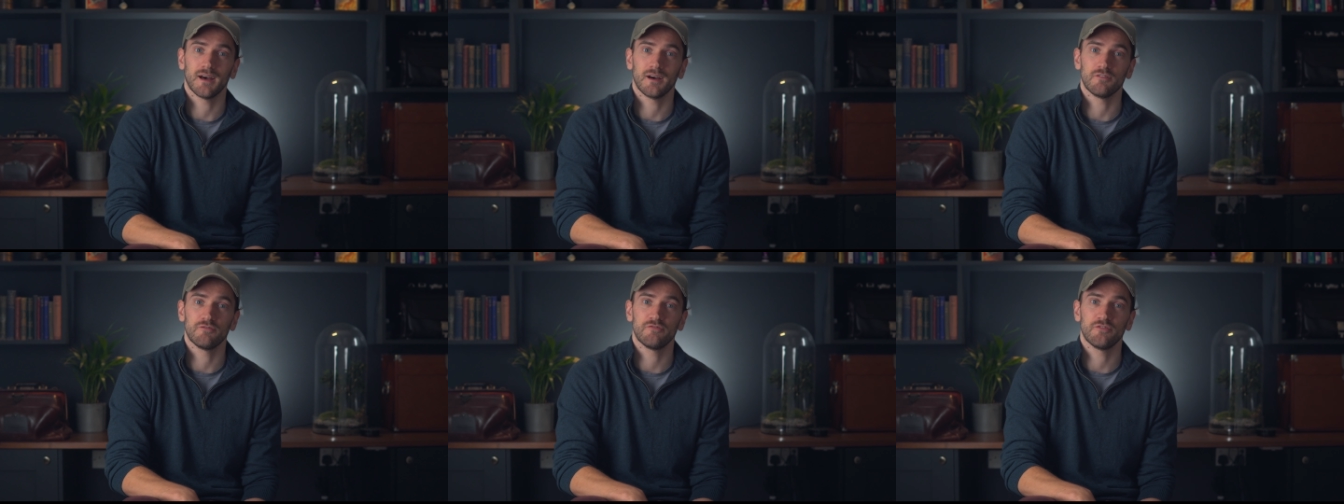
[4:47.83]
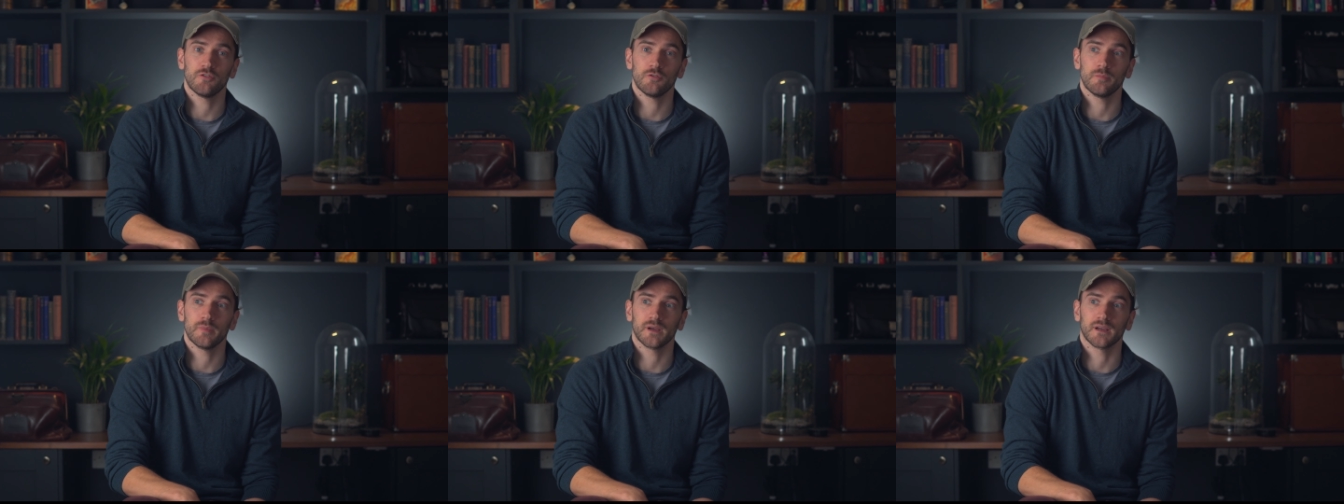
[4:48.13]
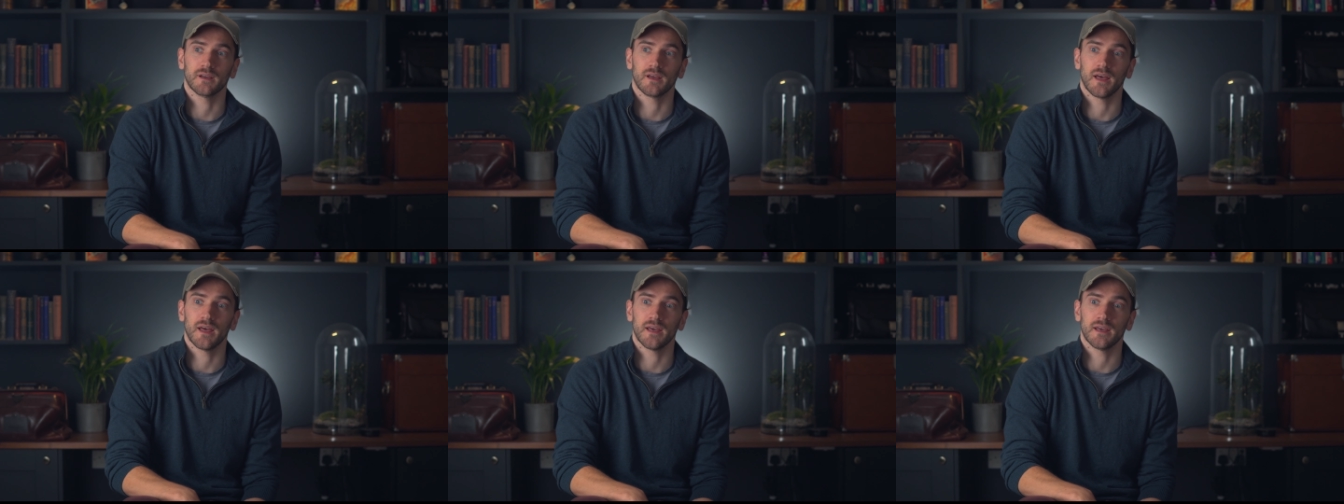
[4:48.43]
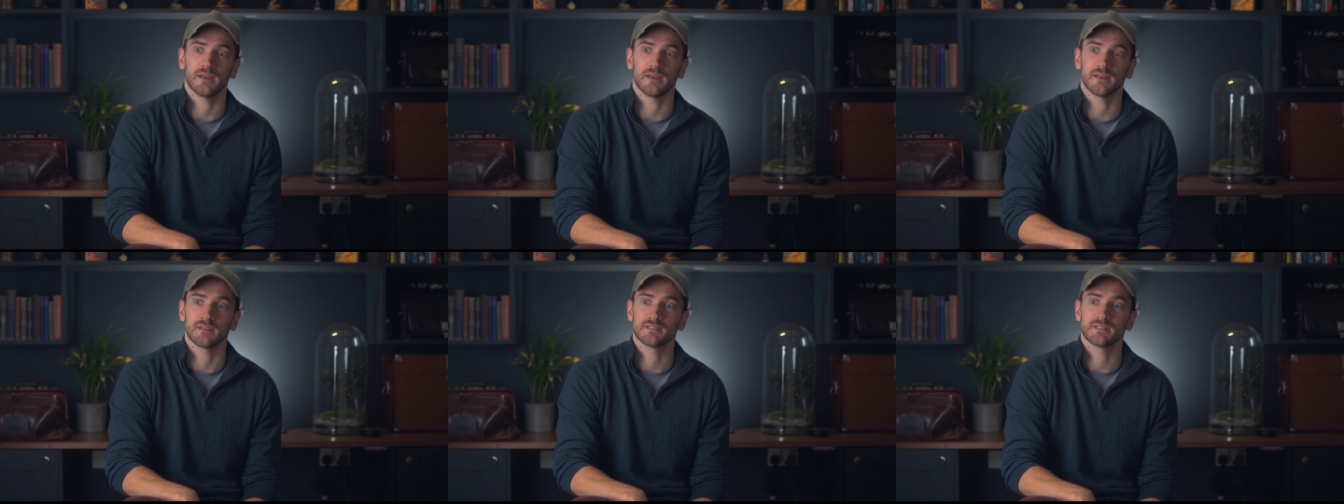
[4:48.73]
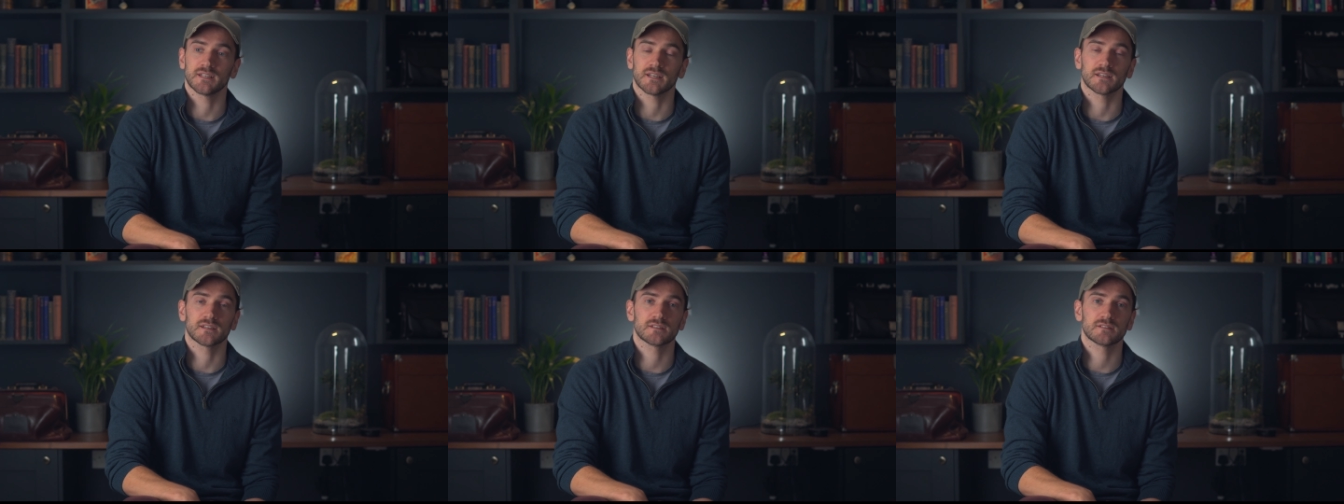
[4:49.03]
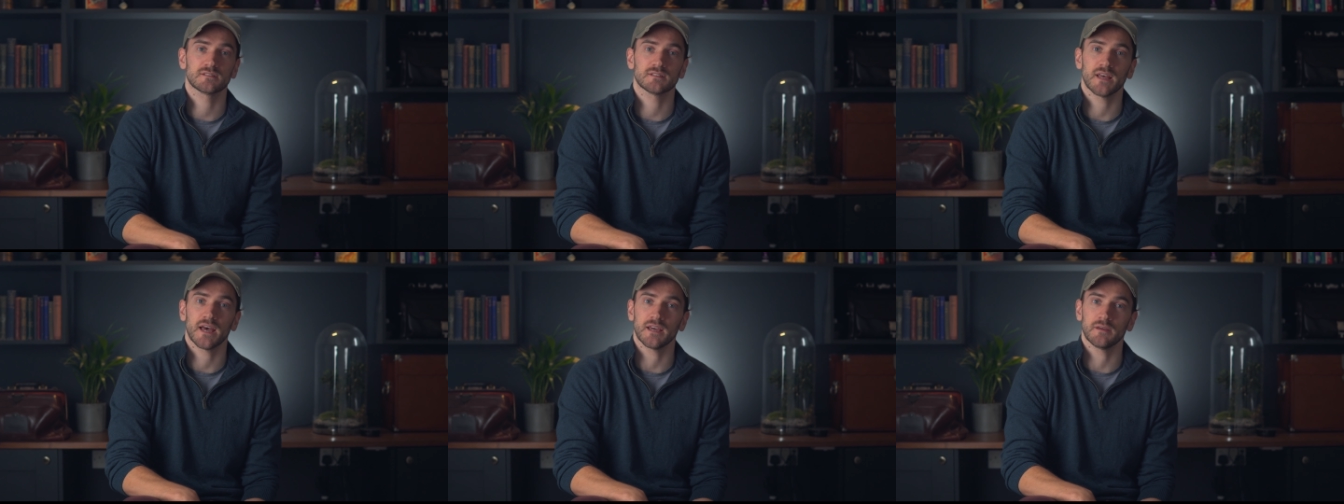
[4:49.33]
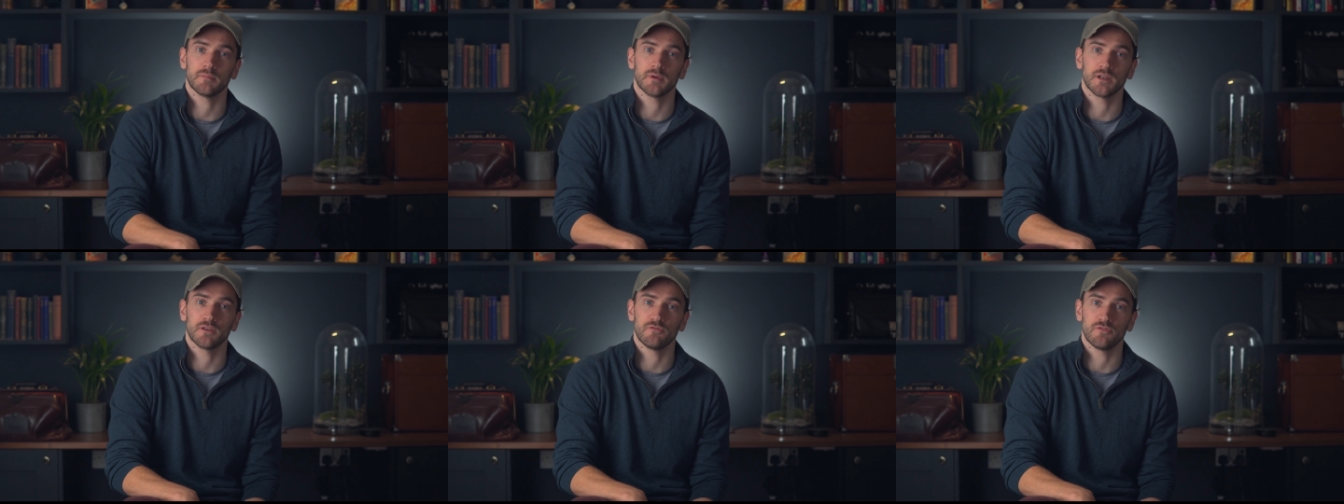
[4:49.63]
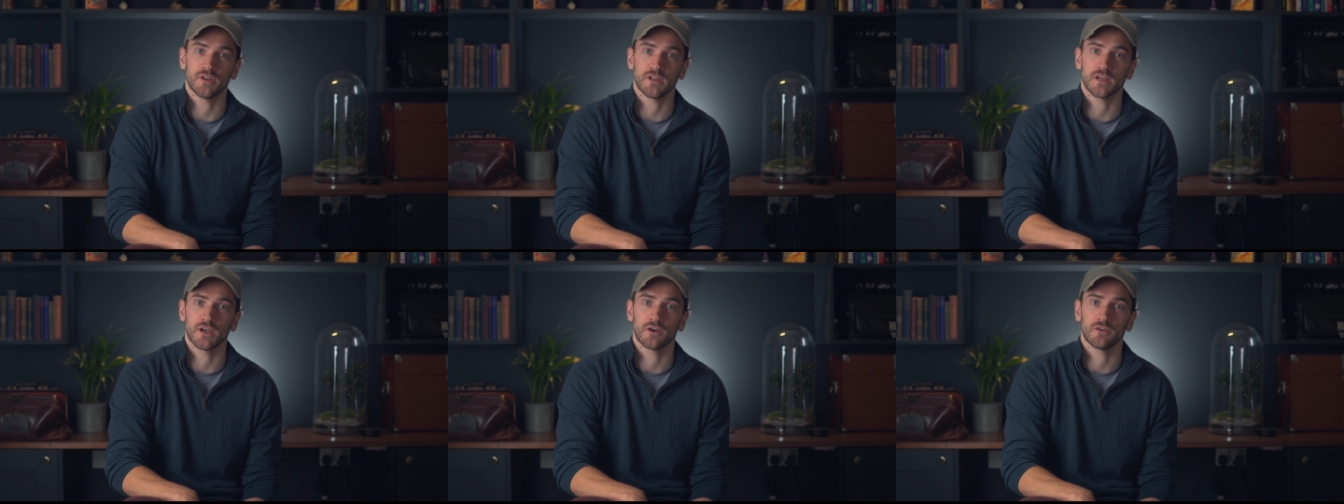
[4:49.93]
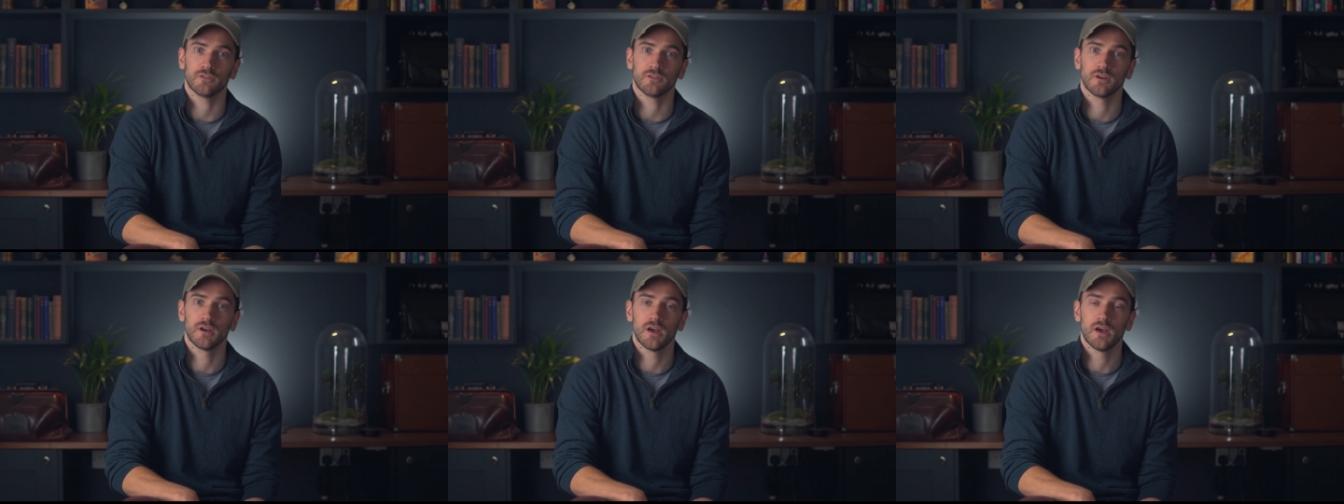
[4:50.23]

filming a 6- to 8-minute video